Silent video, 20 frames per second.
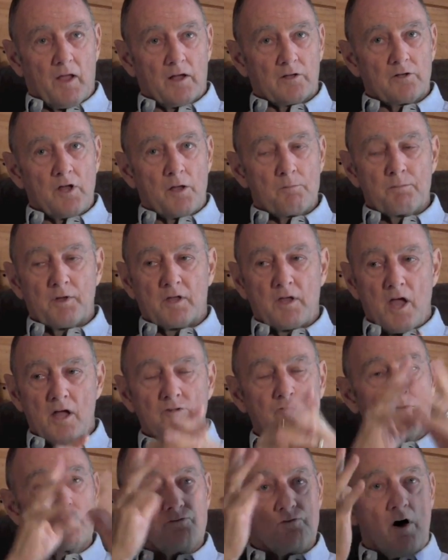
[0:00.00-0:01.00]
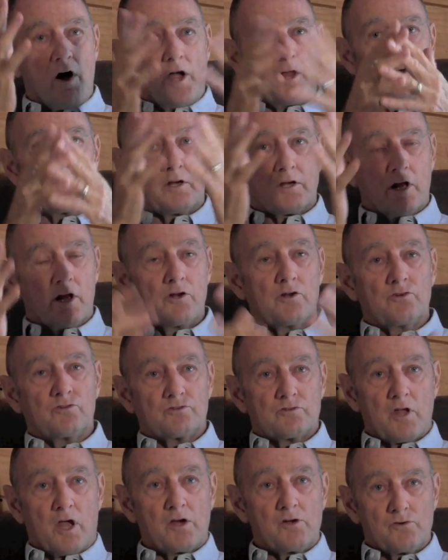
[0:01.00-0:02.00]
And I began to find an inner
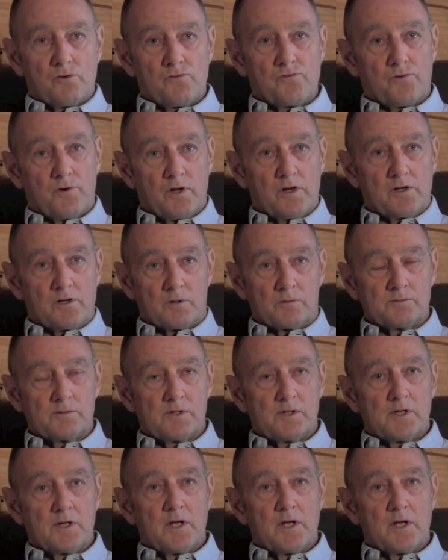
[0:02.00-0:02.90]
state of freedom.